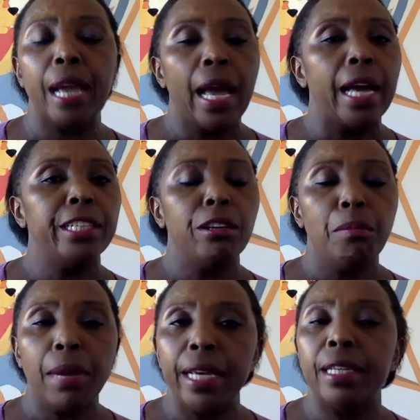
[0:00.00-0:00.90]
and your
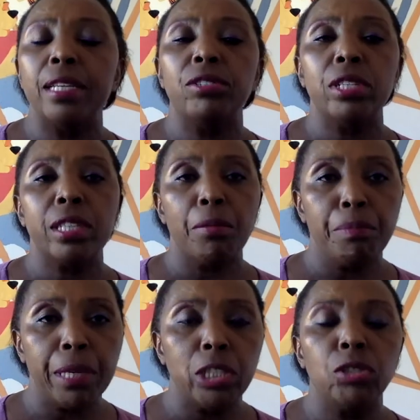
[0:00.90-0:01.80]
mind has just
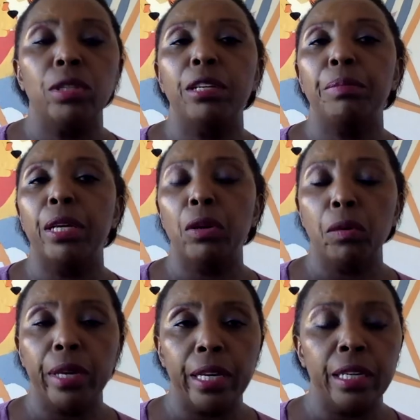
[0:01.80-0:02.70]
habitually been
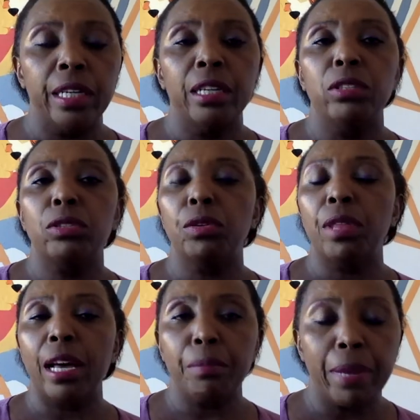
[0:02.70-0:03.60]
going to
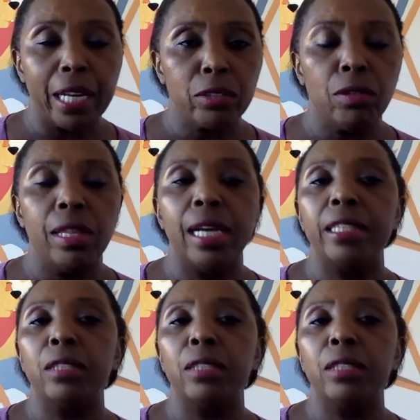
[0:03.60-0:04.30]
that, back to that,